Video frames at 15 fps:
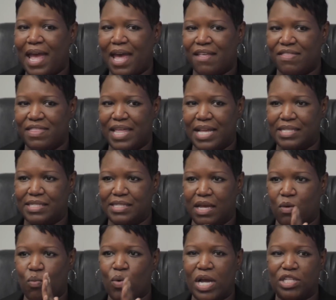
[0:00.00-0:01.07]
path that's
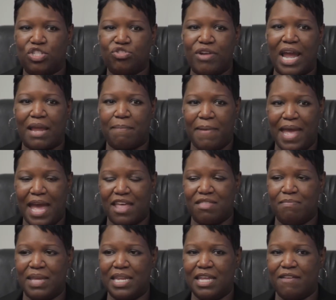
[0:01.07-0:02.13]
a one-track
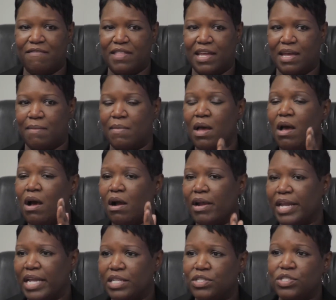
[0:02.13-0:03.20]
path. Many of them
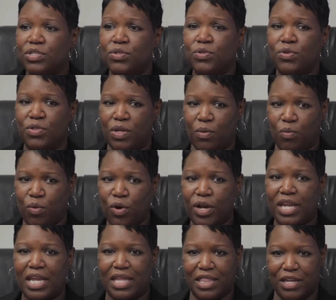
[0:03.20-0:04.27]
are in school, they're
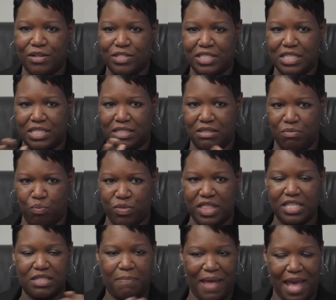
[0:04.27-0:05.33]
working, there's this
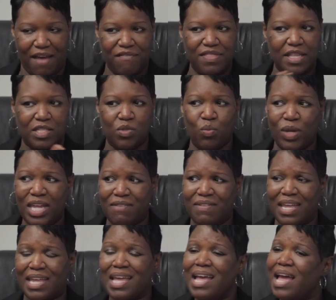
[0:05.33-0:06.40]
path that's
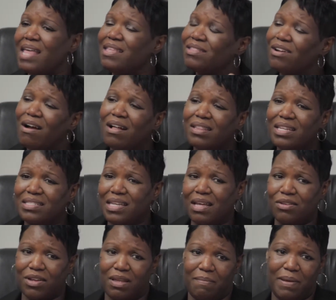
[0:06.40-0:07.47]
weaving, and then there are all these
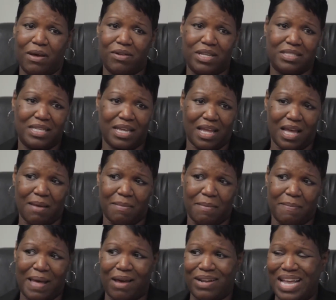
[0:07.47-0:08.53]
other components that
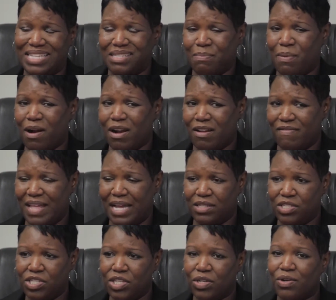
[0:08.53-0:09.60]
come about as a part of
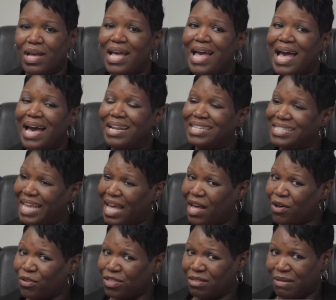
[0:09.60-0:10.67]
that too. How does
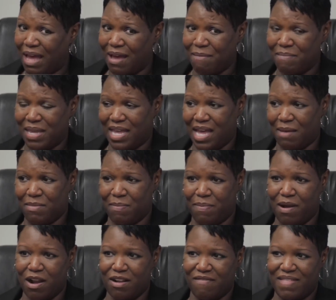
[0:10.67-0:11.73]
health become a
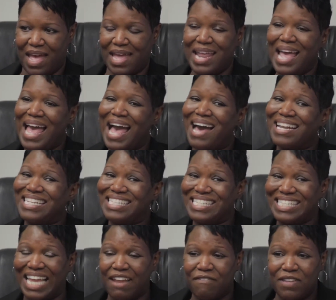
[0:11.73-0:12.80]
part of that? How does
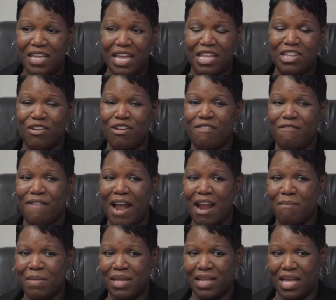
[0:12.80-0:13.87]
safety in your
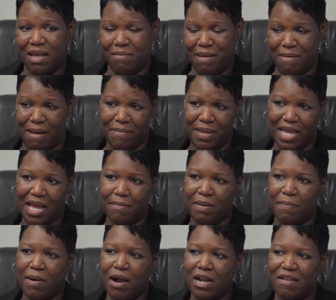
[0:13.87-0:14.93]
environment
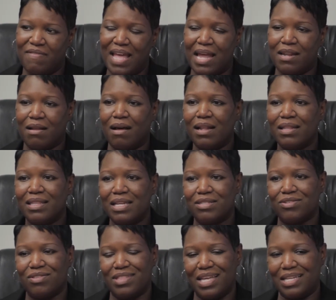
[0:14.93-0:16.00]
become a part of that? And all of
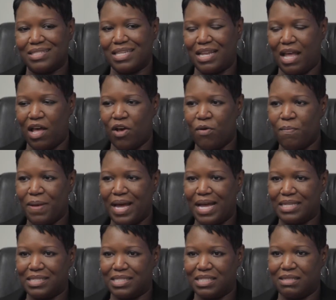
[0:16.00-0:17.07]
these are things that help
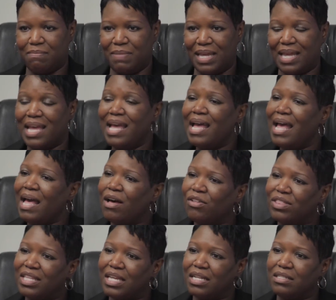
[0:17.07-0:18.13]
us to be
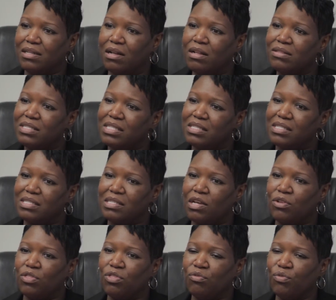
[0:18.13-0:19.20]
healthy adults. And
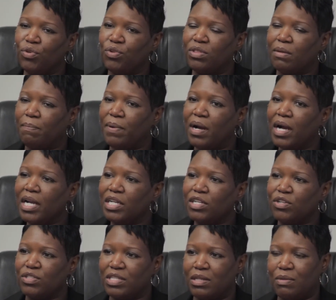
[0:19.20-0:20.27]
so through the
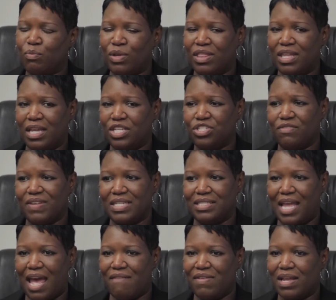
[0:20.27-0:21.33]
partners and with each of
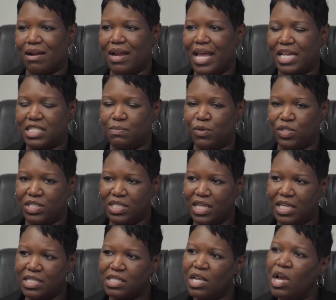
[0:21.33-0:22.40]
us having our
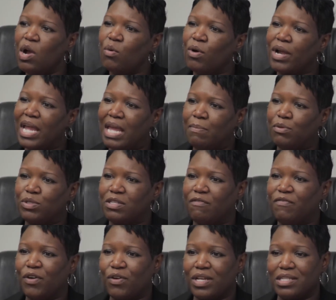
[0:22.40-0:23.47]
expertise, we're able to
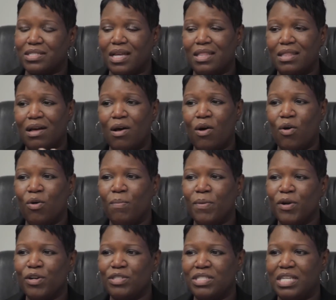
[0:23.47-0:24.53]
focus on the whole
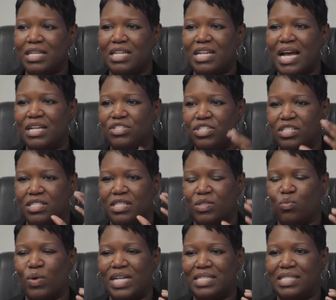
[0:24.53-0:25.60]
person and not just
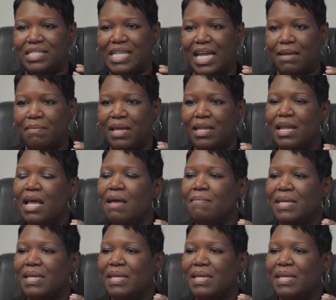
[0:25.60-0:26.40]
this one segment,